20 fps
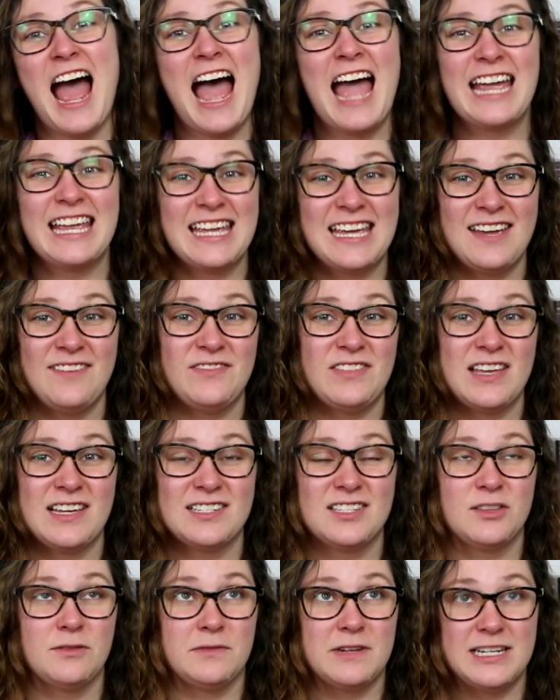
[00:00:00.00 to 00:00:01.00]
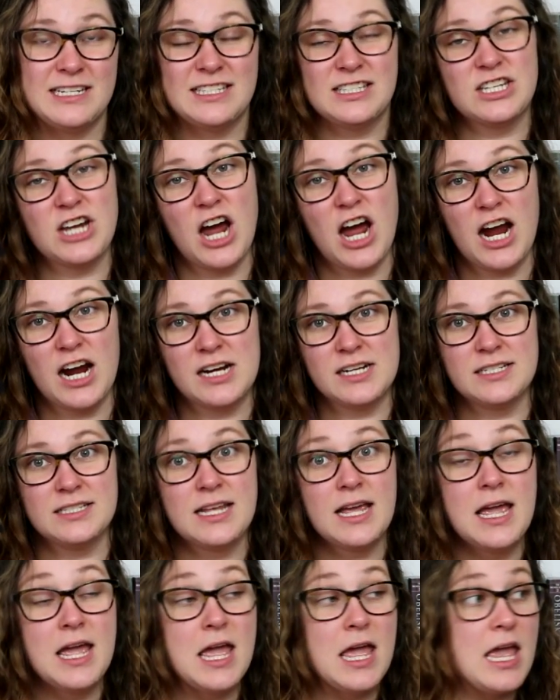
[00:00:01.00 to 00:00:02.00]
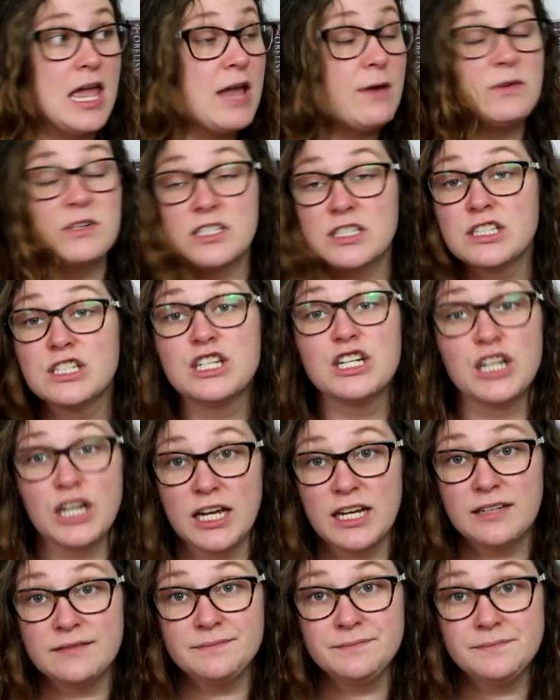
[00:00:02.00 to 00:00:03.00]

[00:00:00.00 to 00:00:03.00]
I gave this three stars. It was good.